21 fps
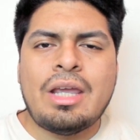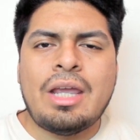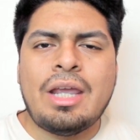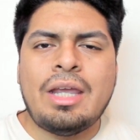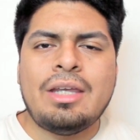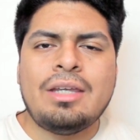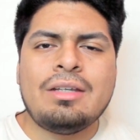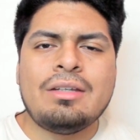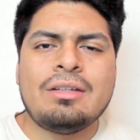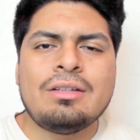
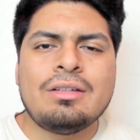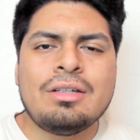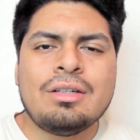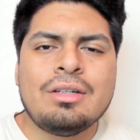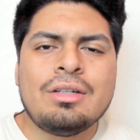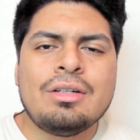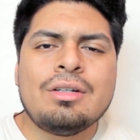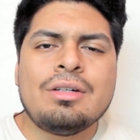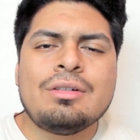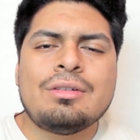hate,
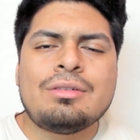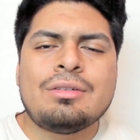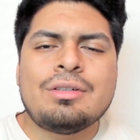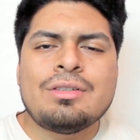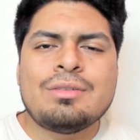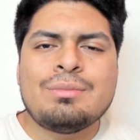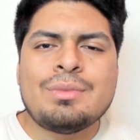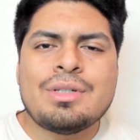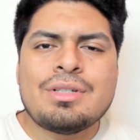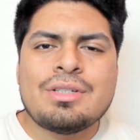or
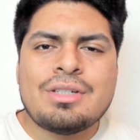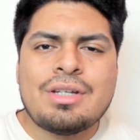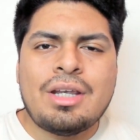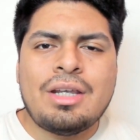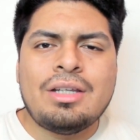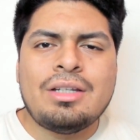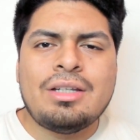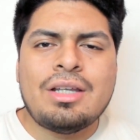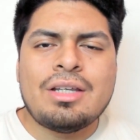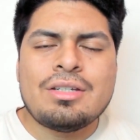as much
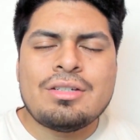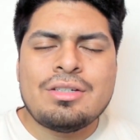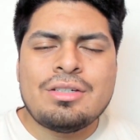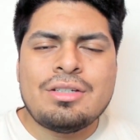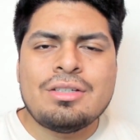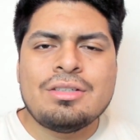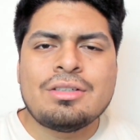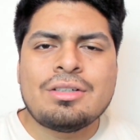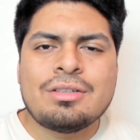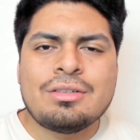hate as
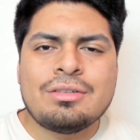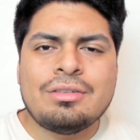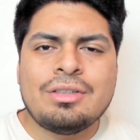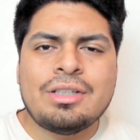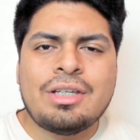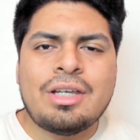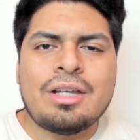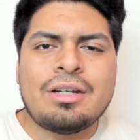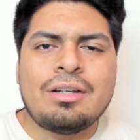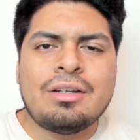she is currently
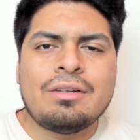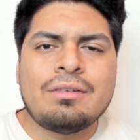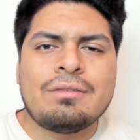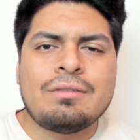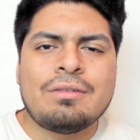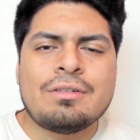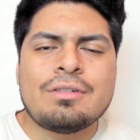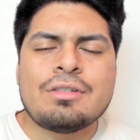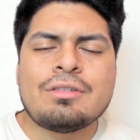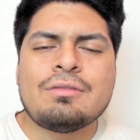getting,
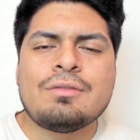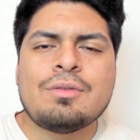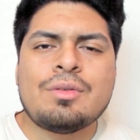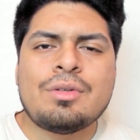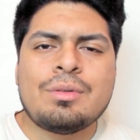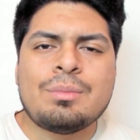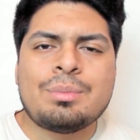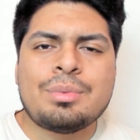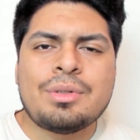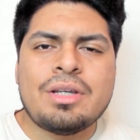for just
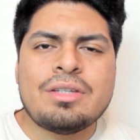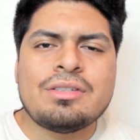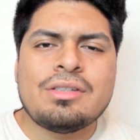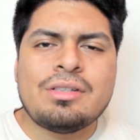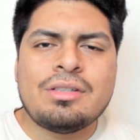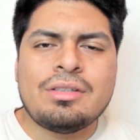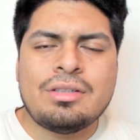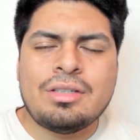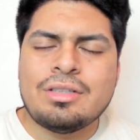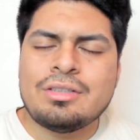voting
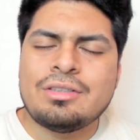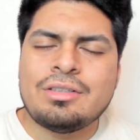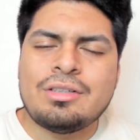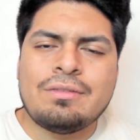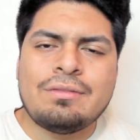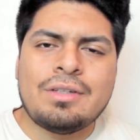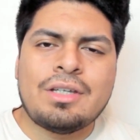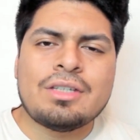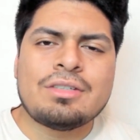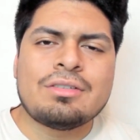present instead
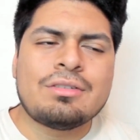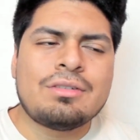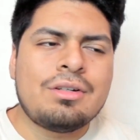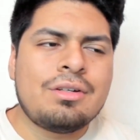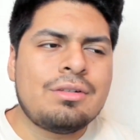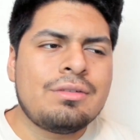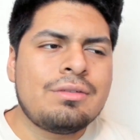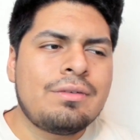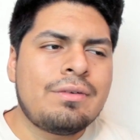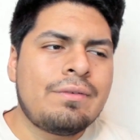of yes or
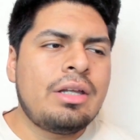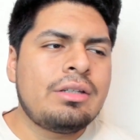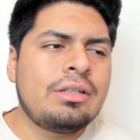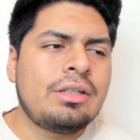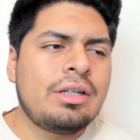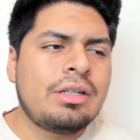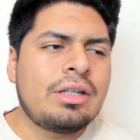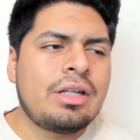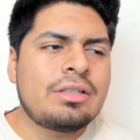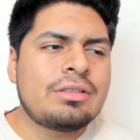no. And
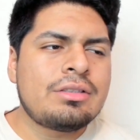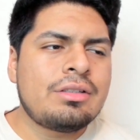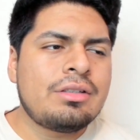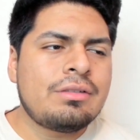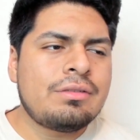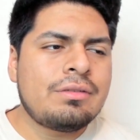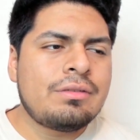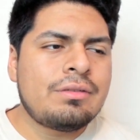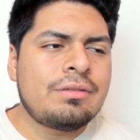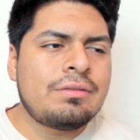yeah, that's
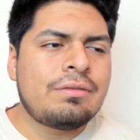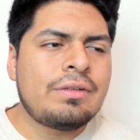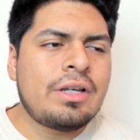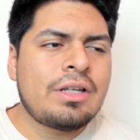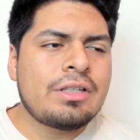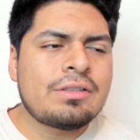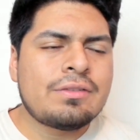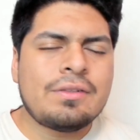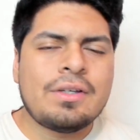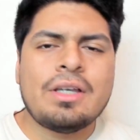enough of the
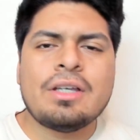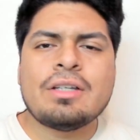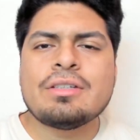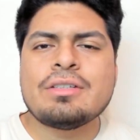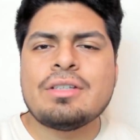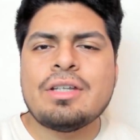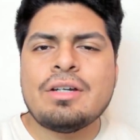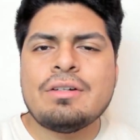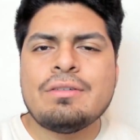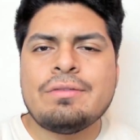fast
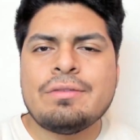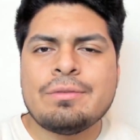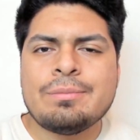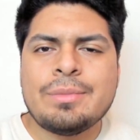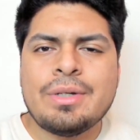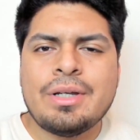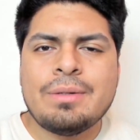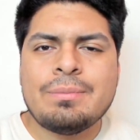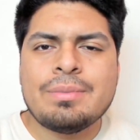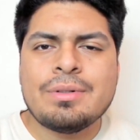facts. Now for
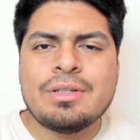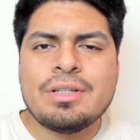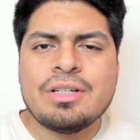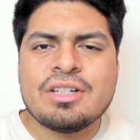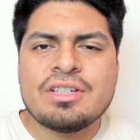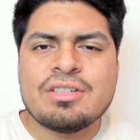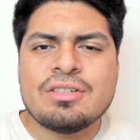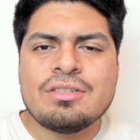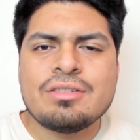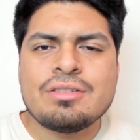my
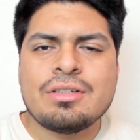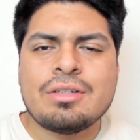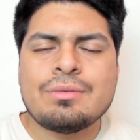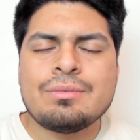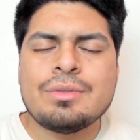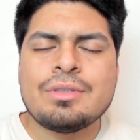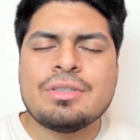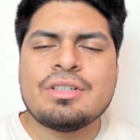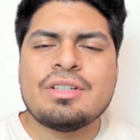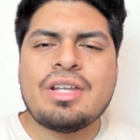predictions on
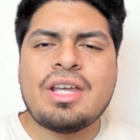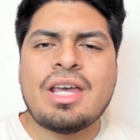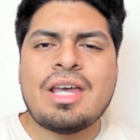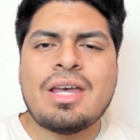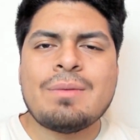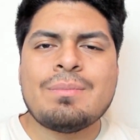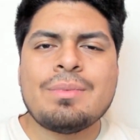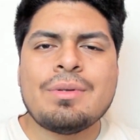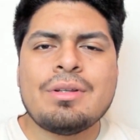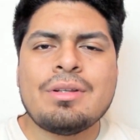what's going to
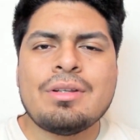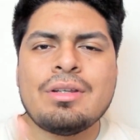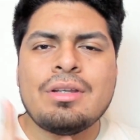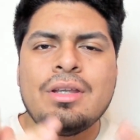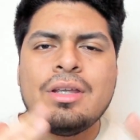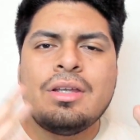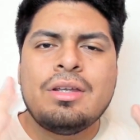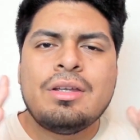happen